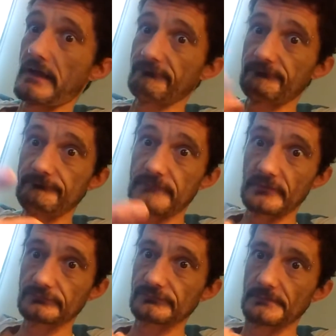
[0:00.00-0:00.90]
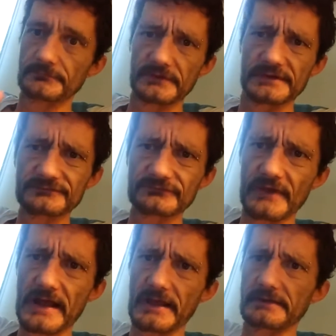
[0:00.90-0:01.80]
I felt something
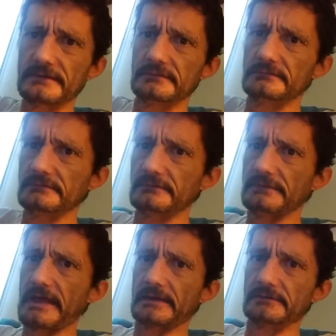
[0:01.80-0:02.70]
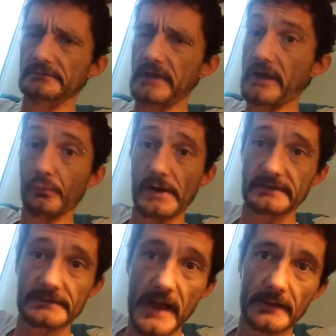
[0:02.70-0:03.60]
inside that I
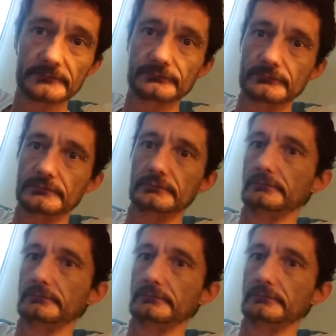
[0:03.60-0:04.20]
recognized,